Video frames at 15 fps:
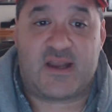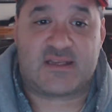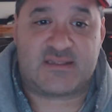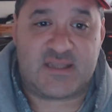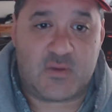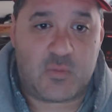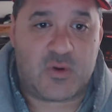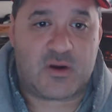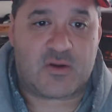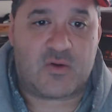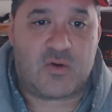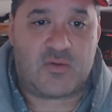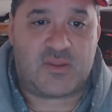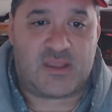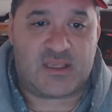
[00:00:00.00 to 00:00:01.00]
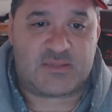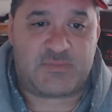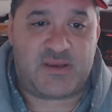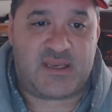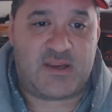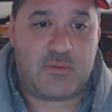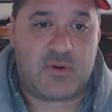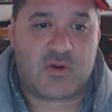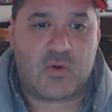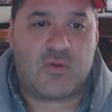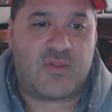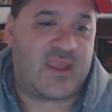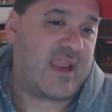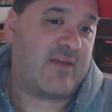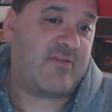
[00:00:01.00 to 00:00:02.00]
network, the ESPN network, or
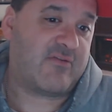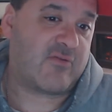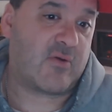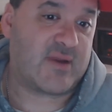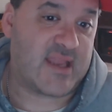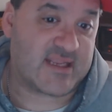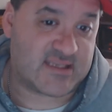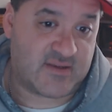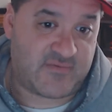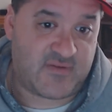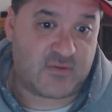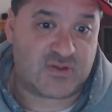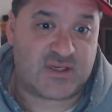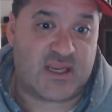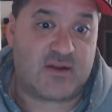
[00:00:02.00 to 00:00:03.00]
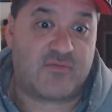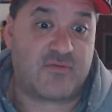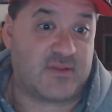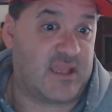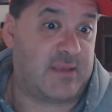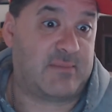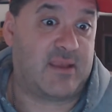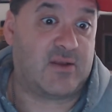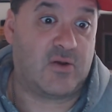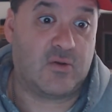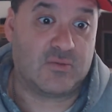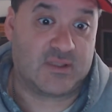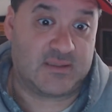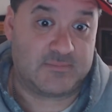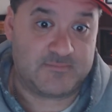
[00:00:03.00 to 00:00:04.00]
they have their own XFL channel for game day
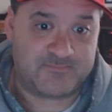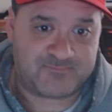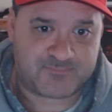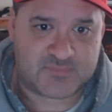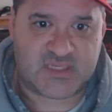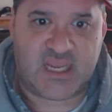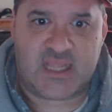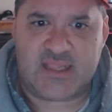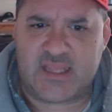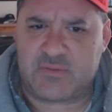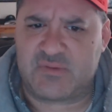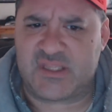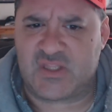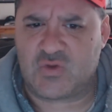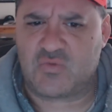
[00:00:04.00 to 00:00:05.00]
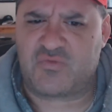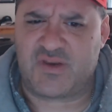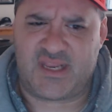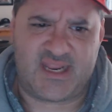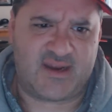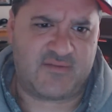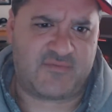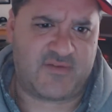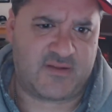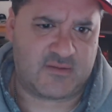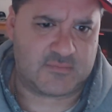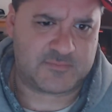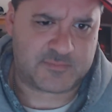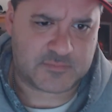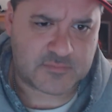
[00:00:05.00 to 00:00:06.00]
only, kind of like what they do for the
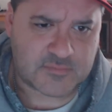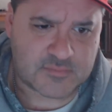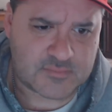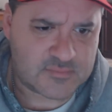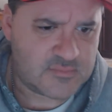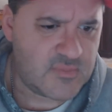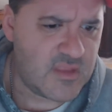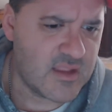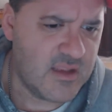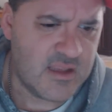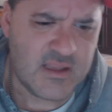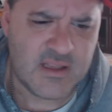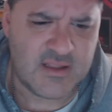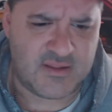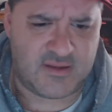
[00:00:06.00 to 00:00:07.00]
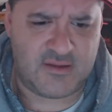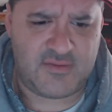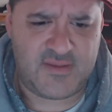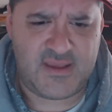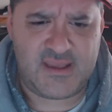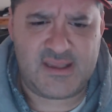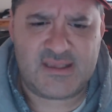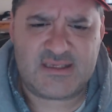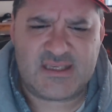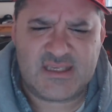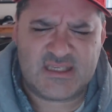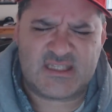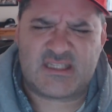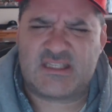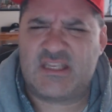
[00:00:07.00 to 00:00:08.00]
NFL. The other thing is,
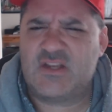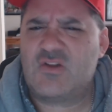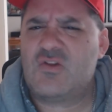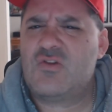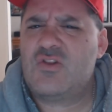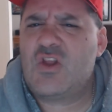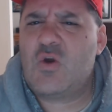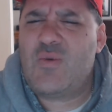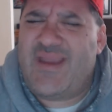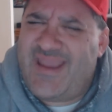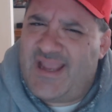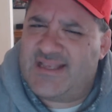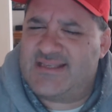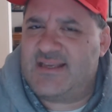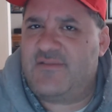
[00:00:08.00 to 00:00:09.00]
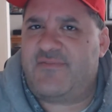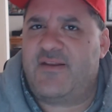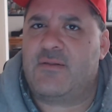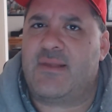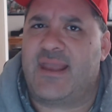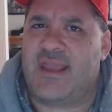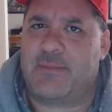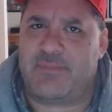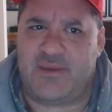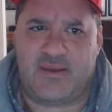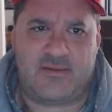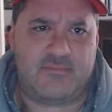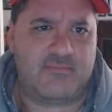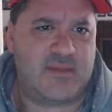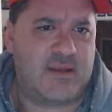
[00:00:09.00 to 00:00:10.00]
still no XFL app
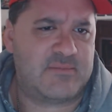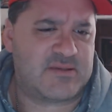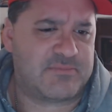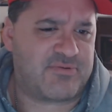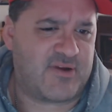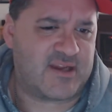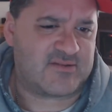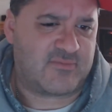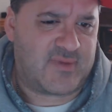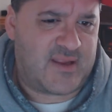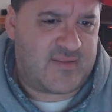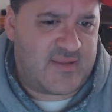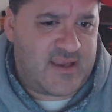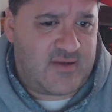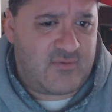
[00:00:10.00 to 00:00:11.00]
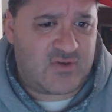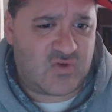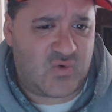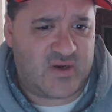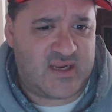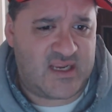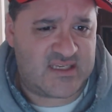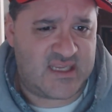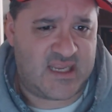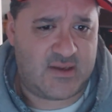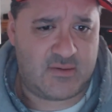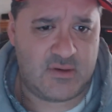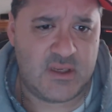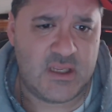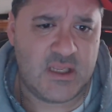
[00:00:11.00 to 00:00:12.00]
yet. I'm surprised about that. We're 20 days
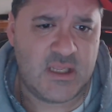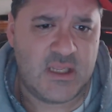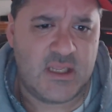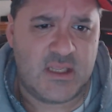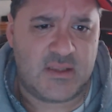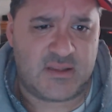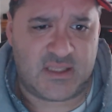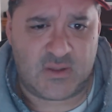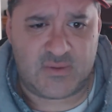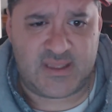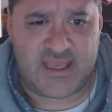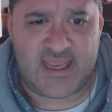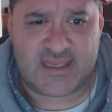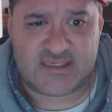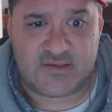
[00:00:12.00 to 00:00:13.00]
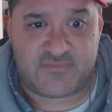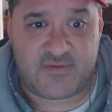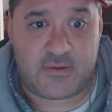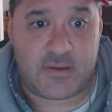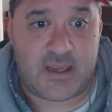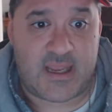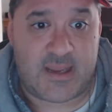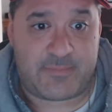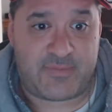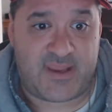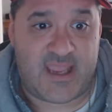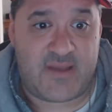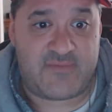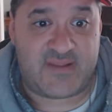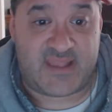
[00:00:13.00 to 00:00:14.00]
out. The only XFL app we
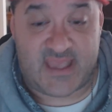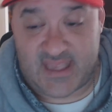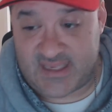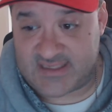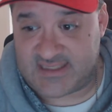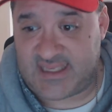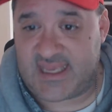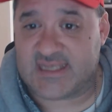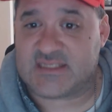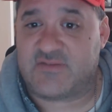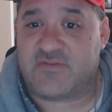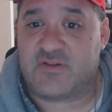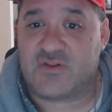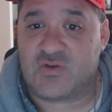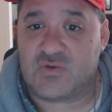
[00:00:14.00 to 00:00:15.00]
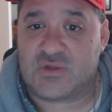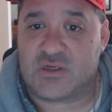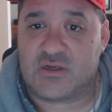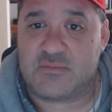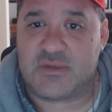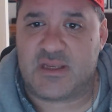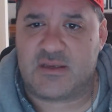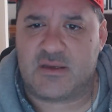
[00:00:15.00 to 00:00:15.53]
have is the XFL News Hub, and